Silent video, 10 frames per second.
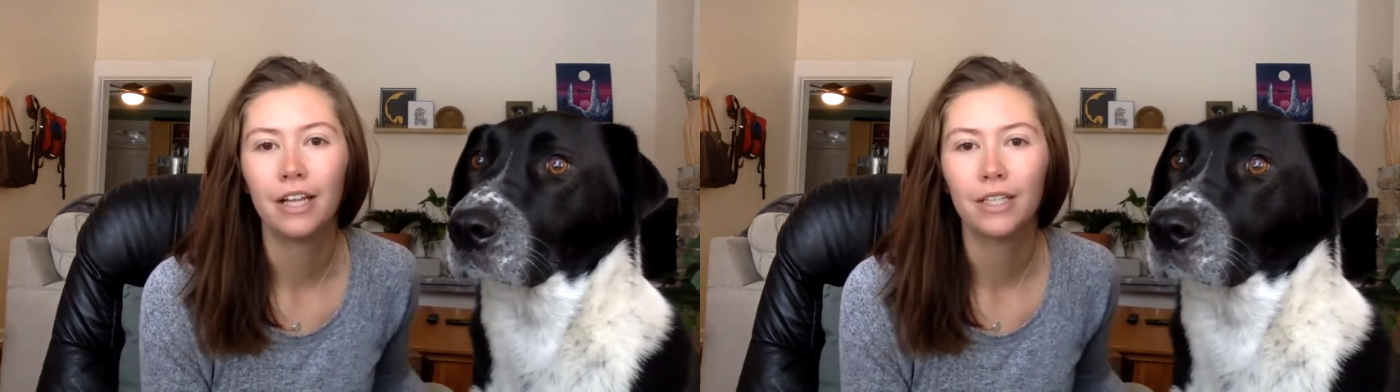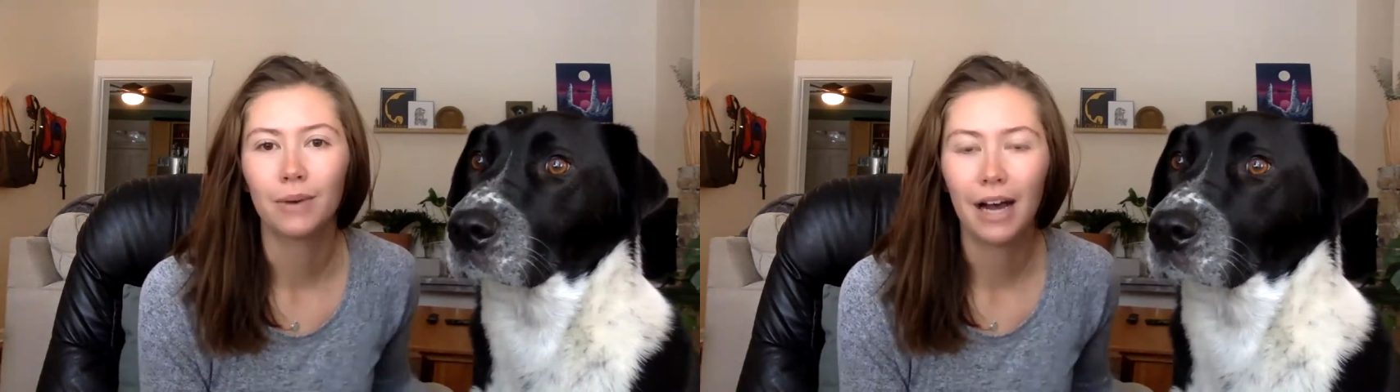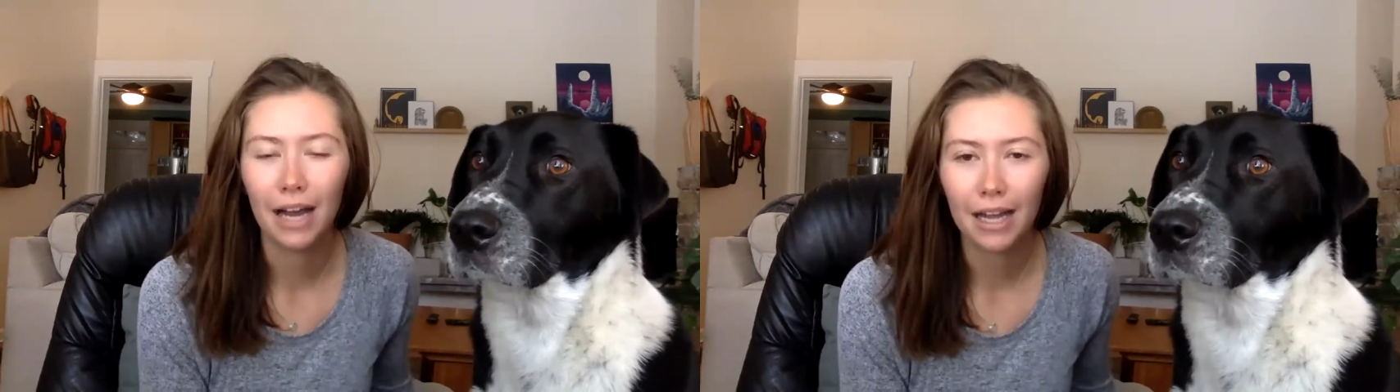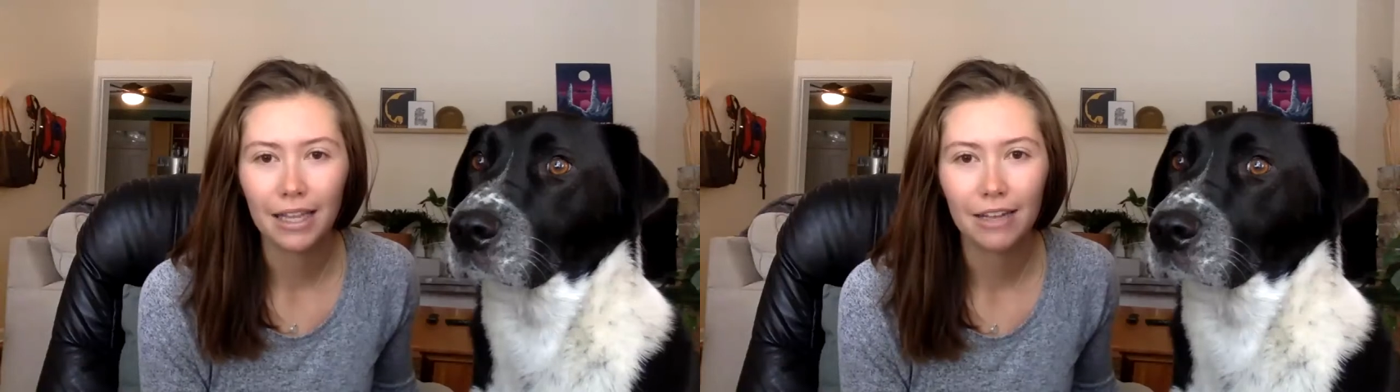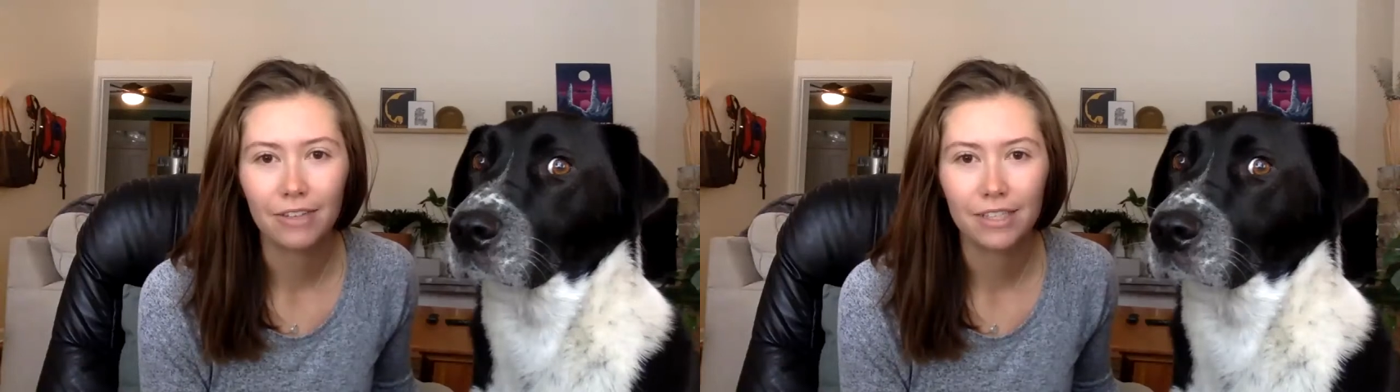So I
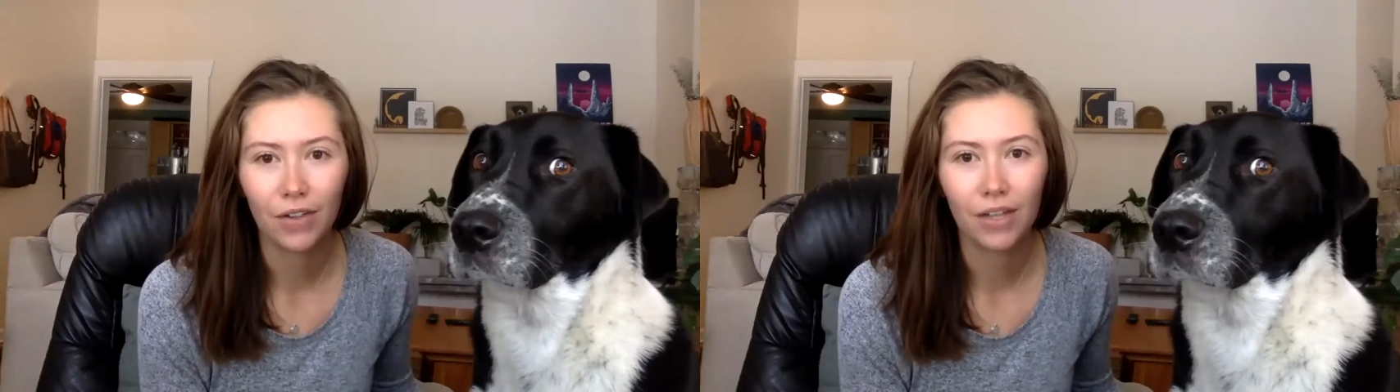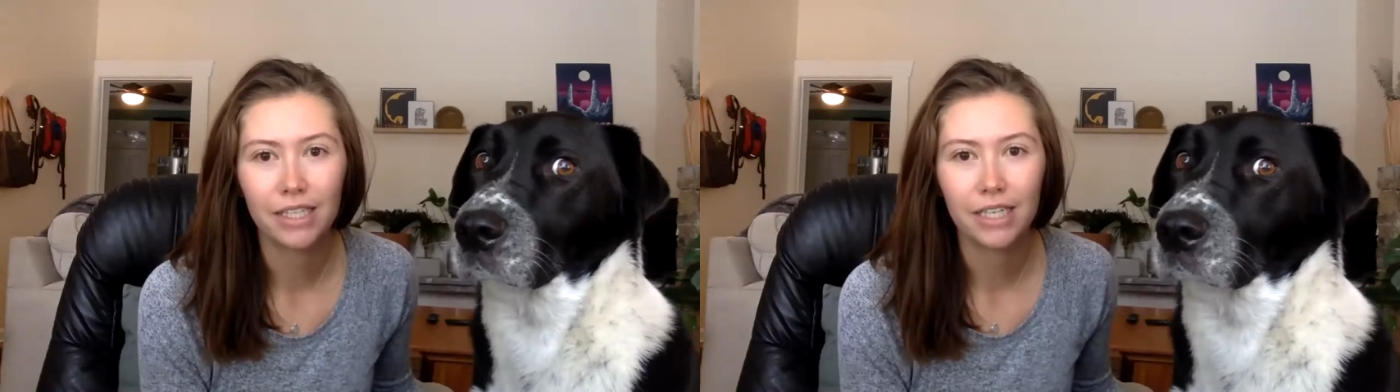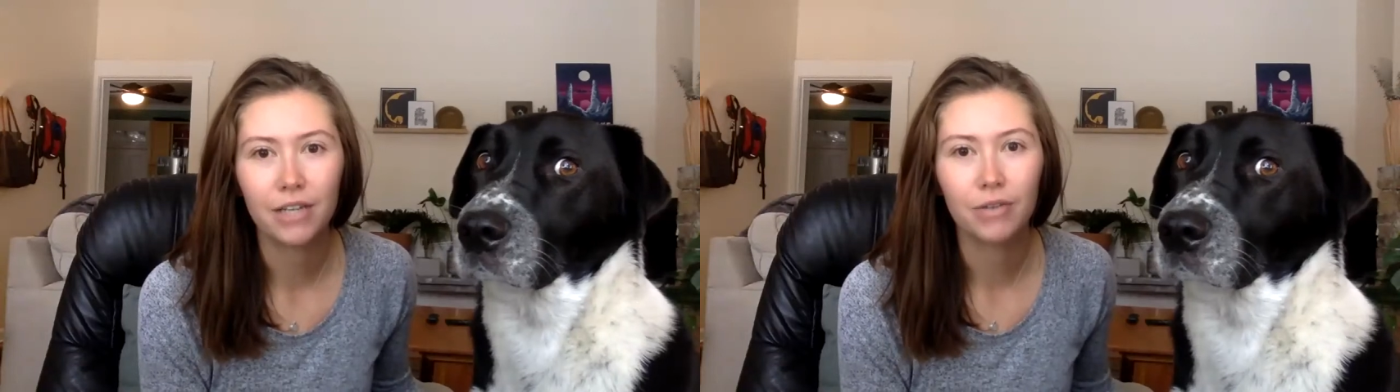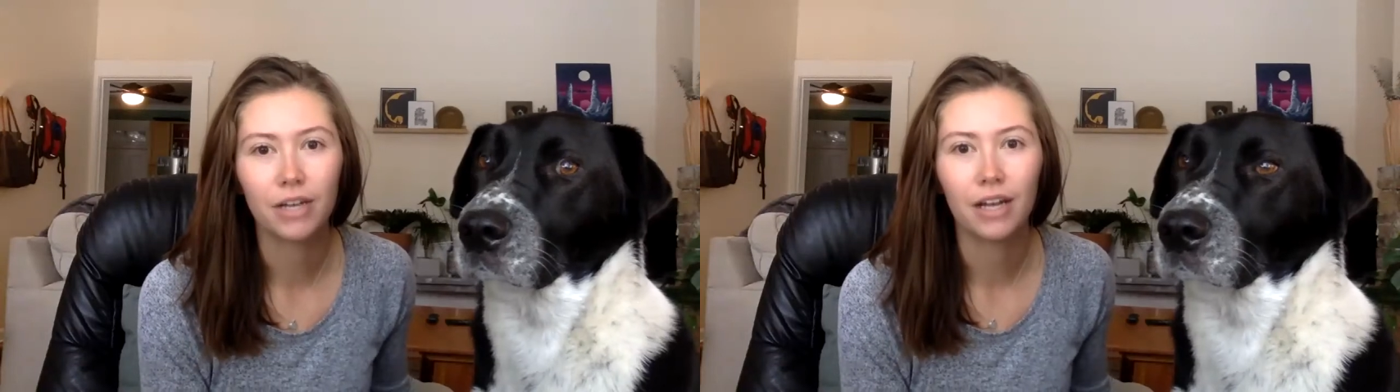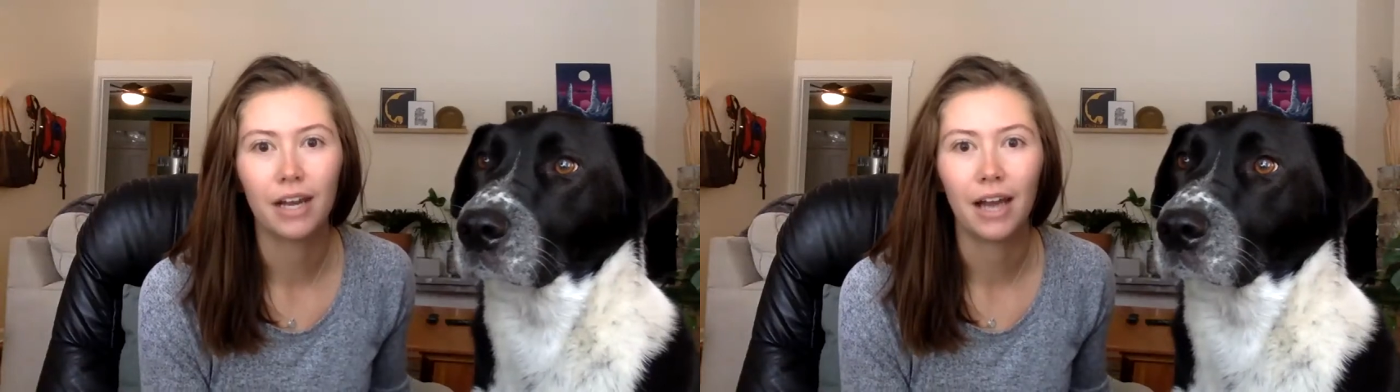live in Salt Lake City,
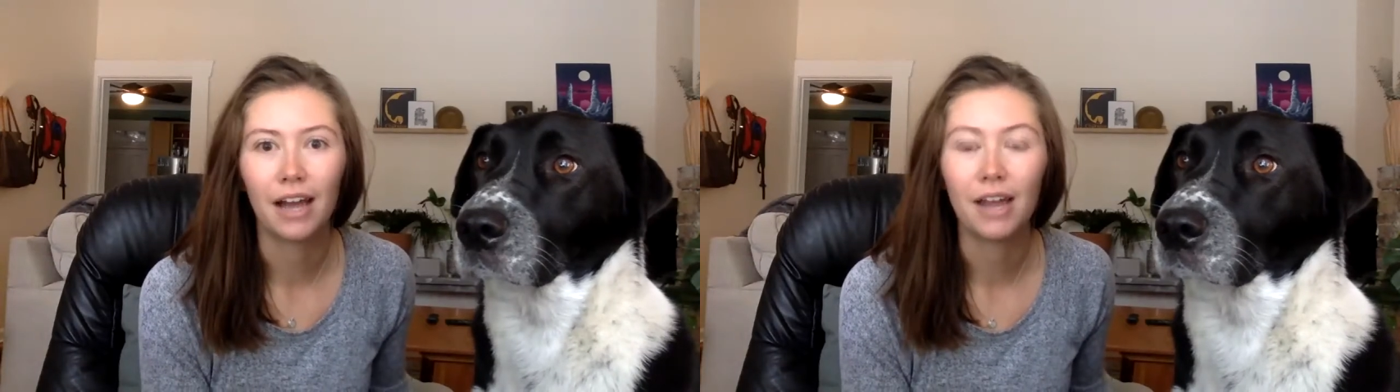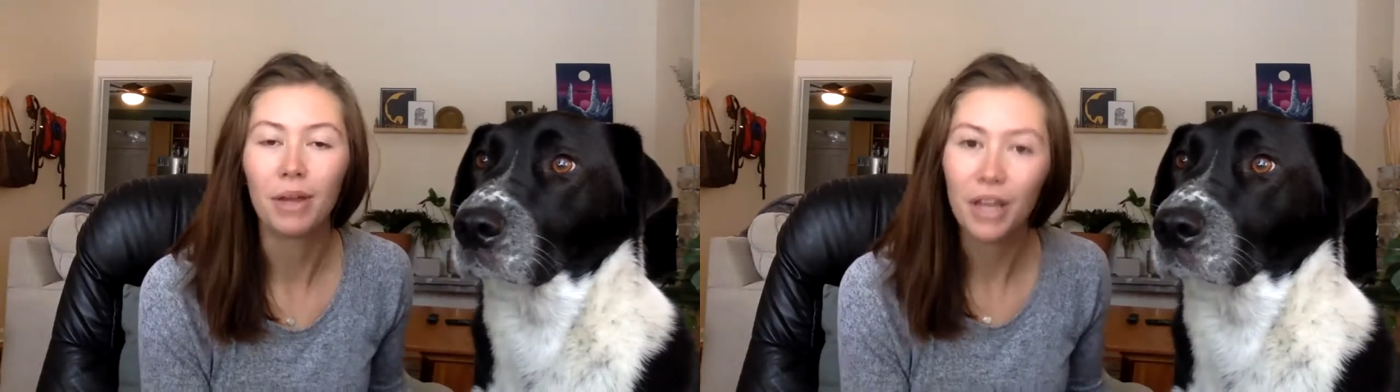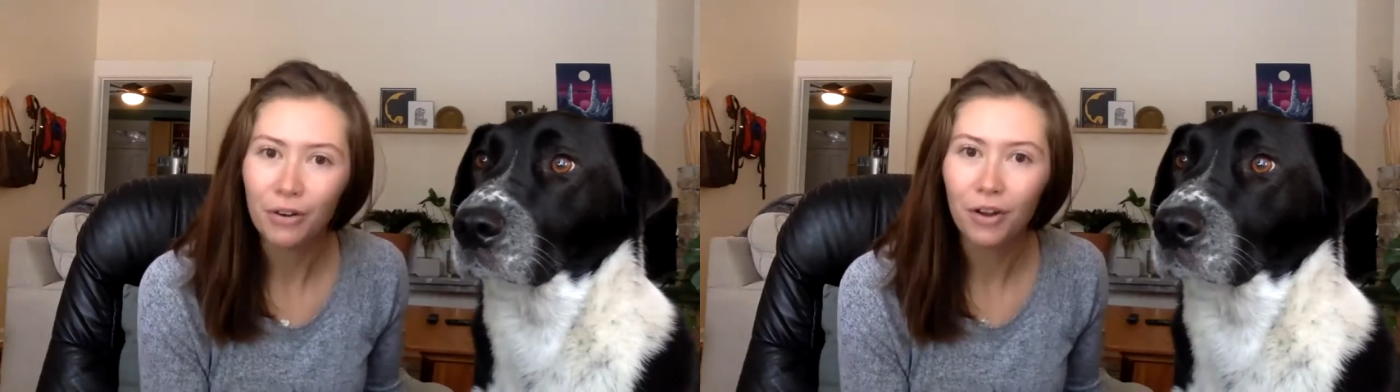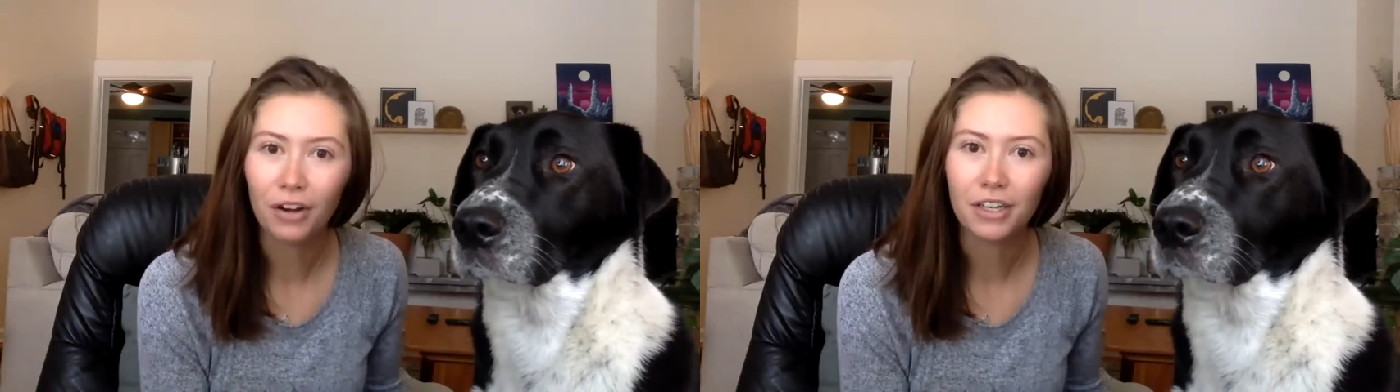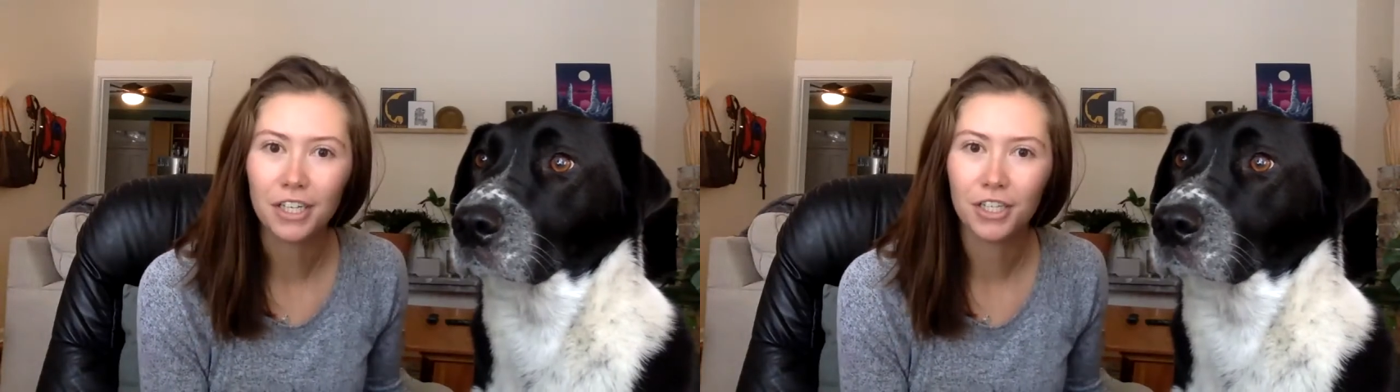Utah, and I am a
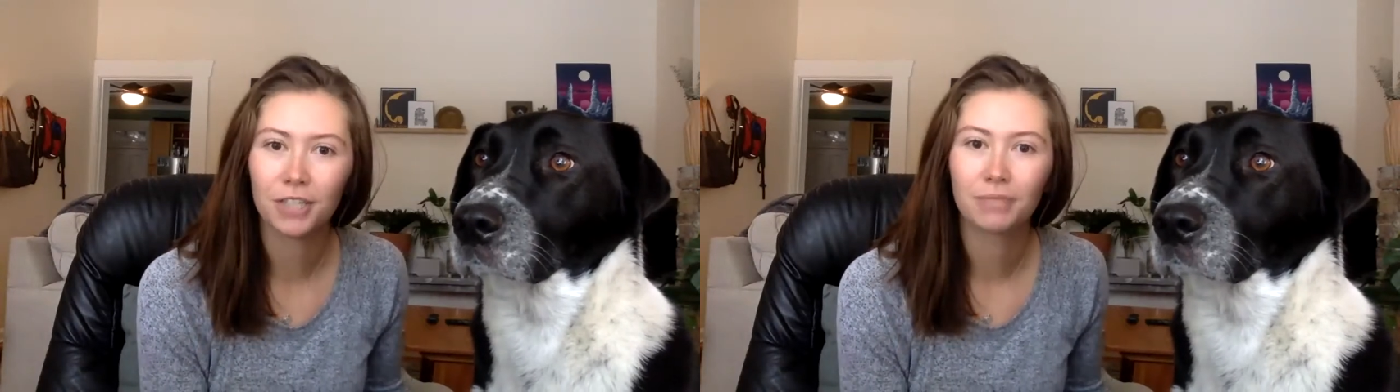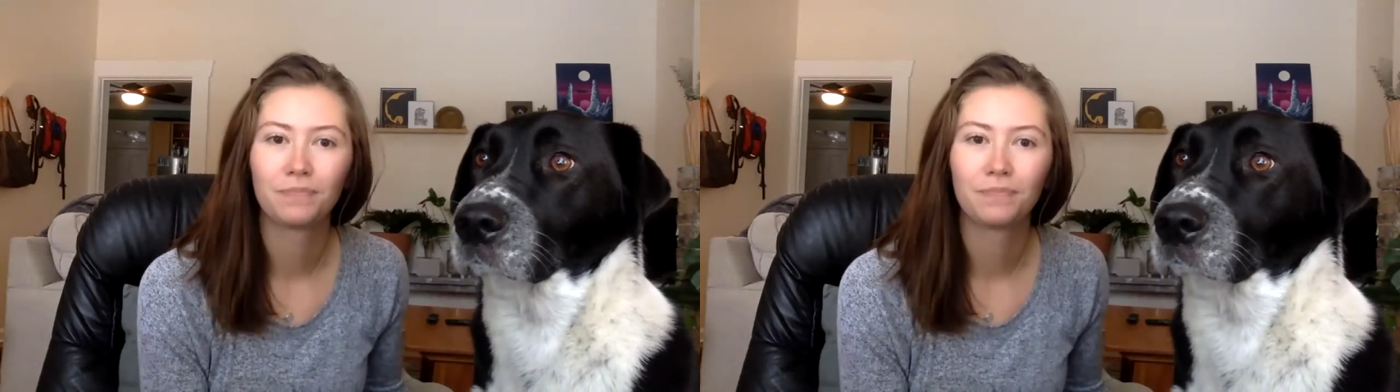kindergarten teacher.